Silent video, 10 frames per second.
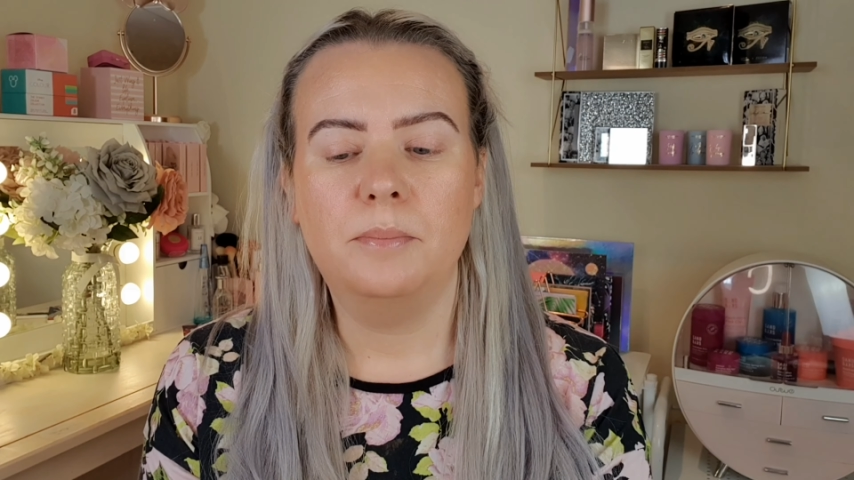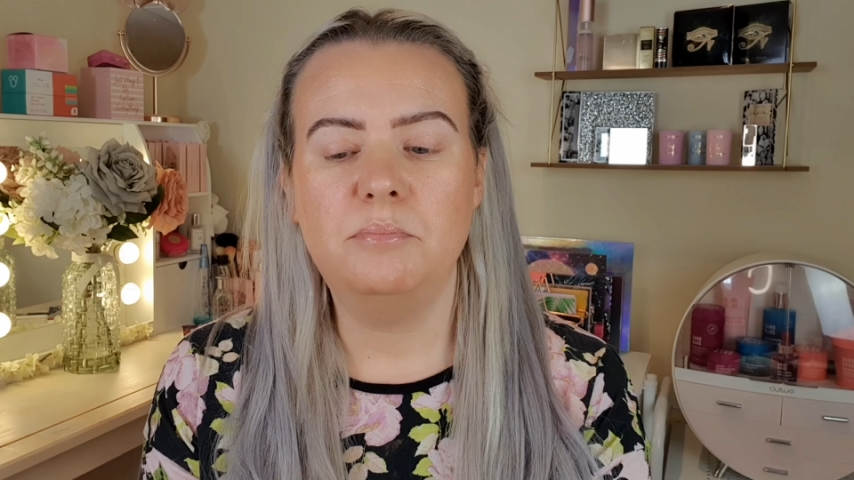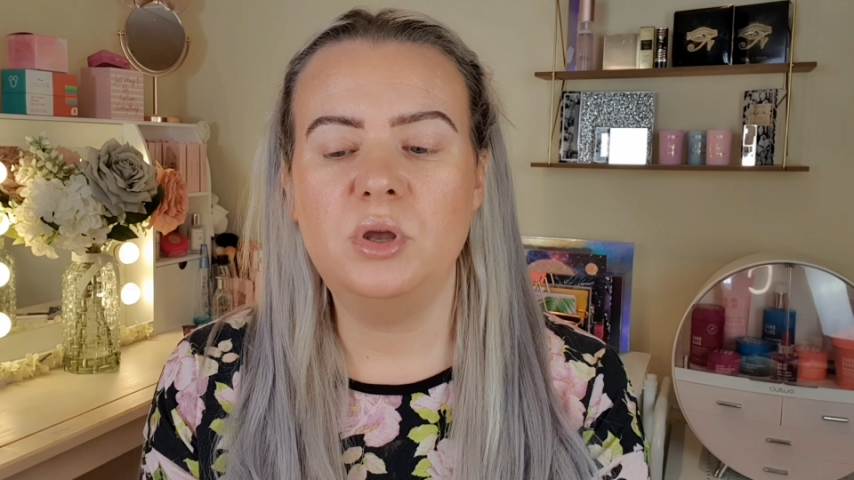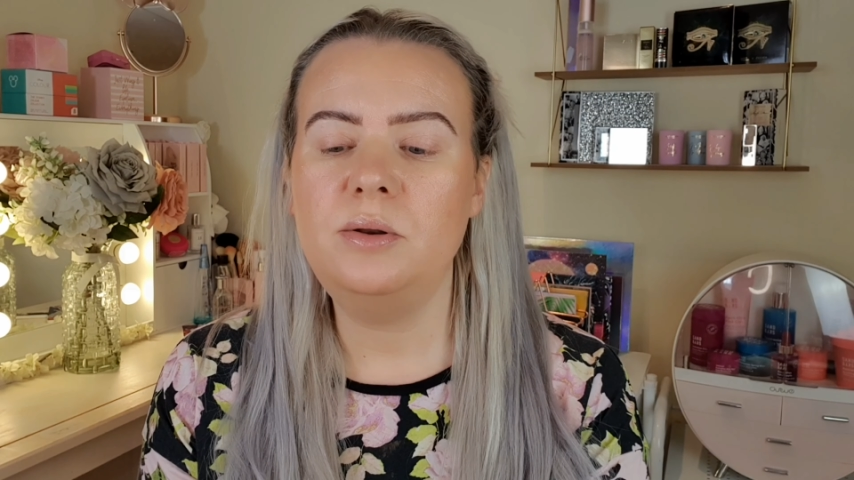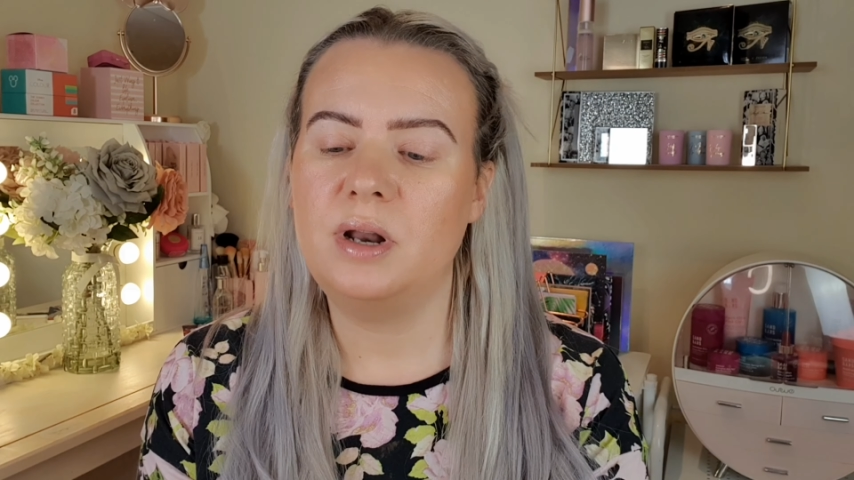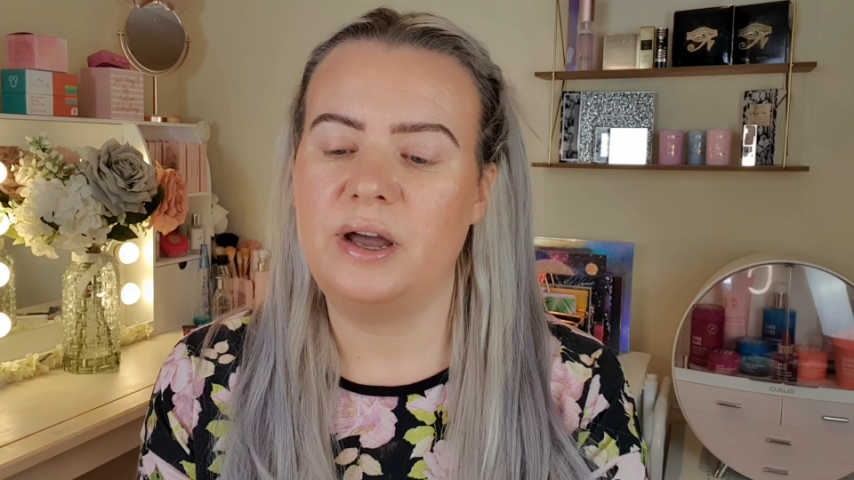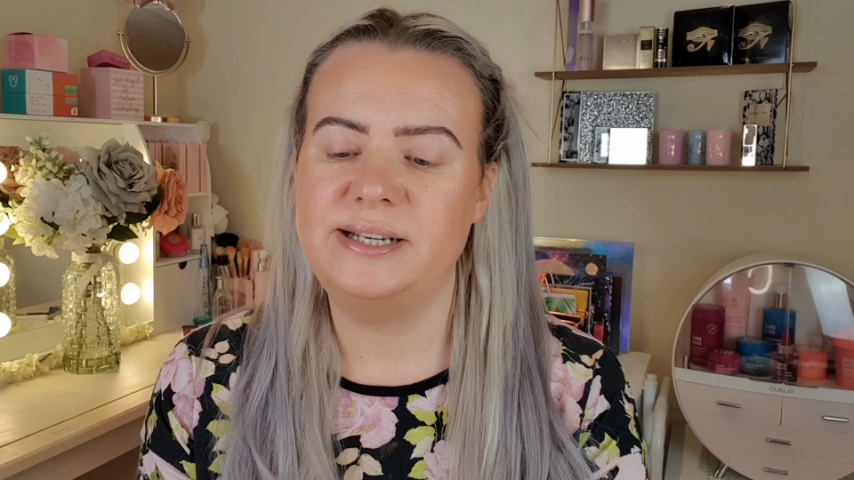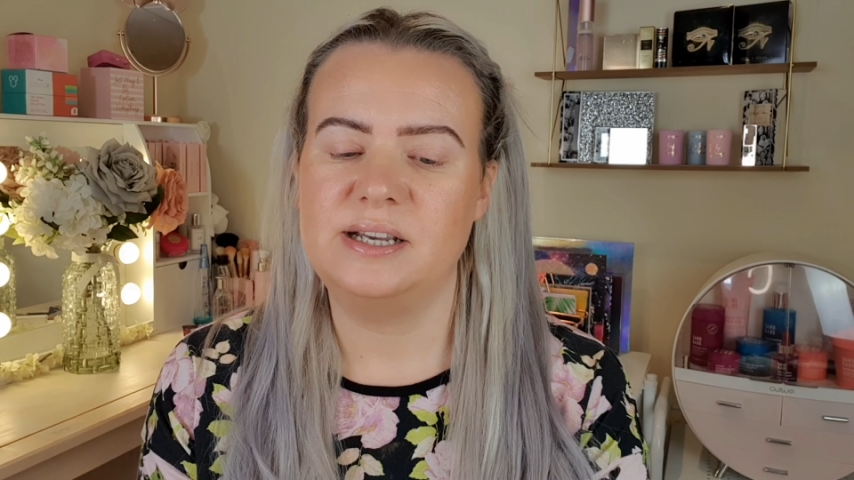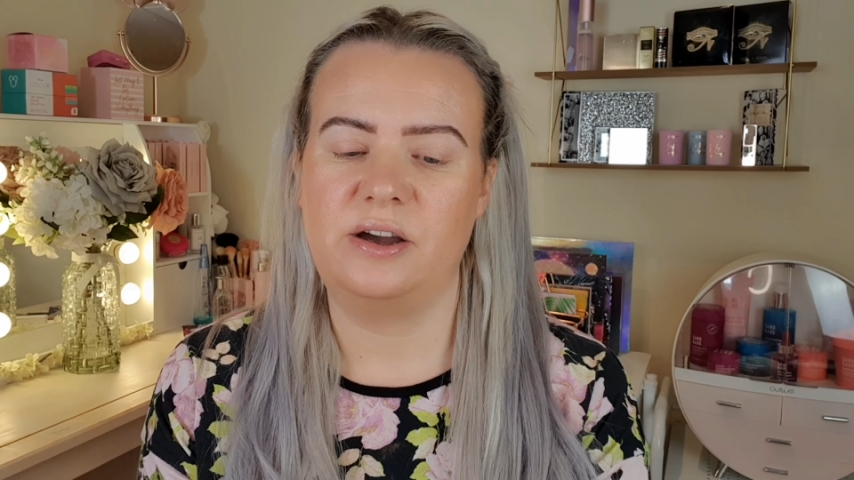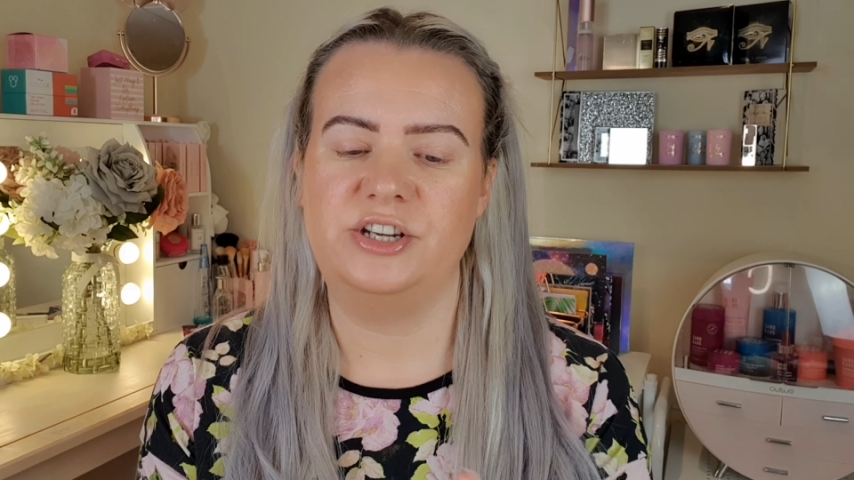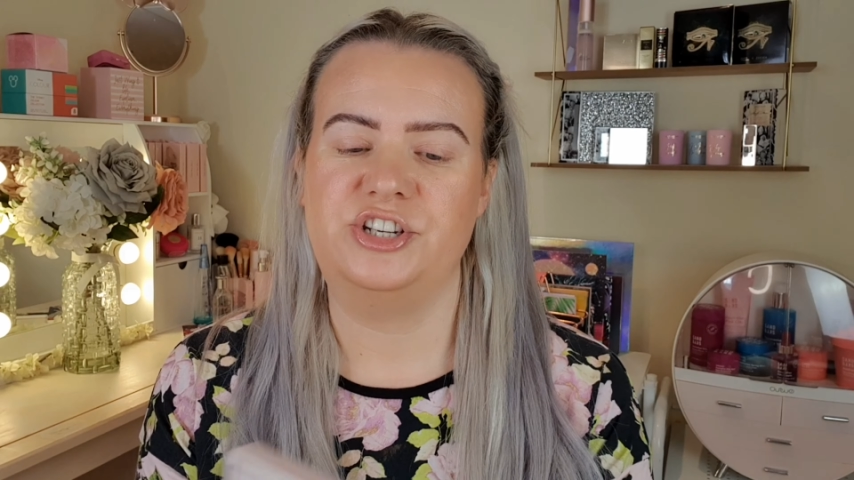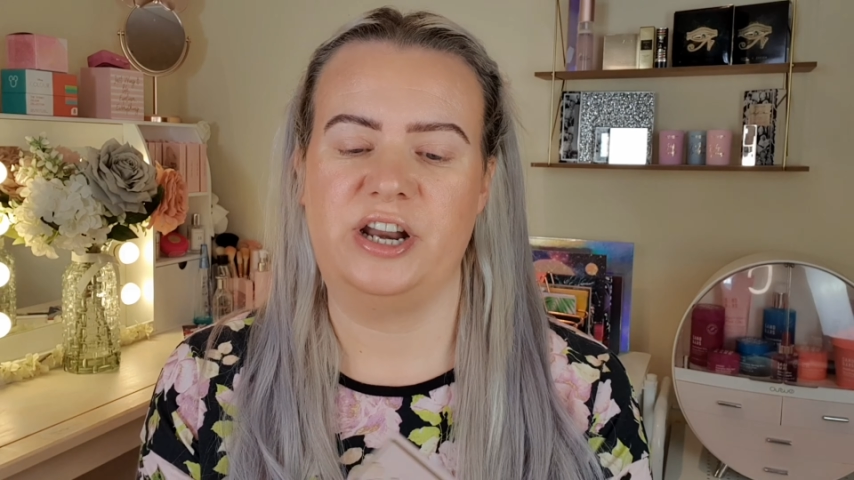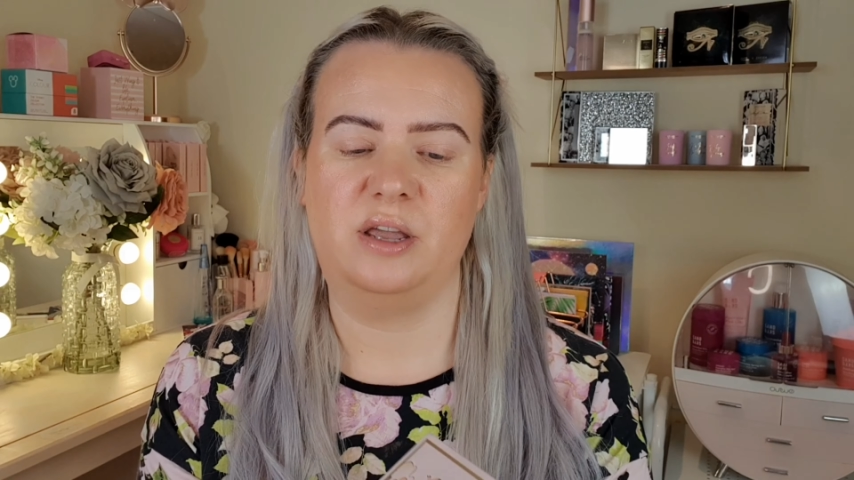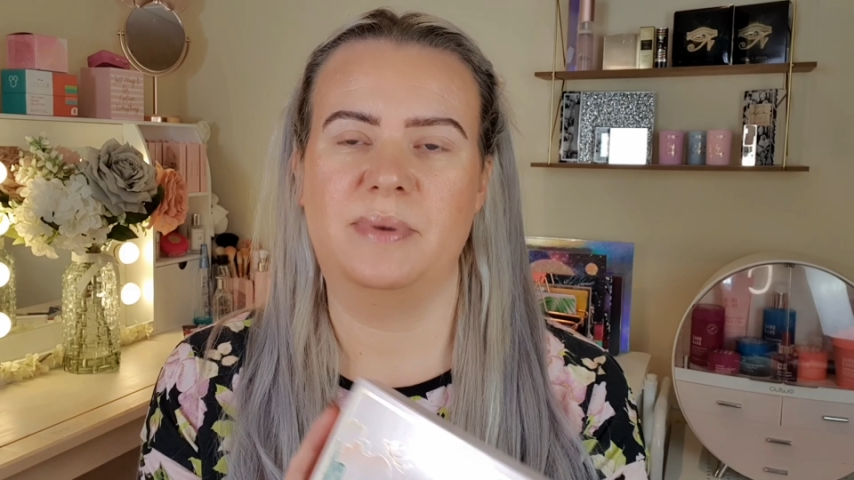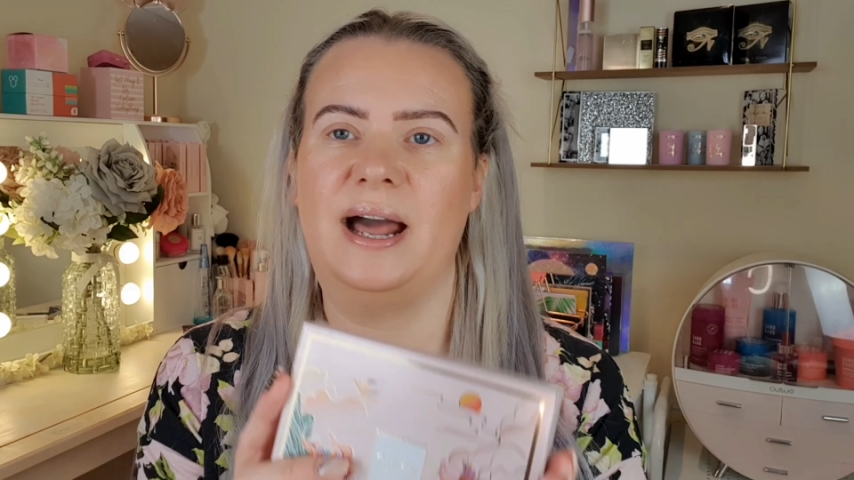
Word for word: Moonlight eyeshadow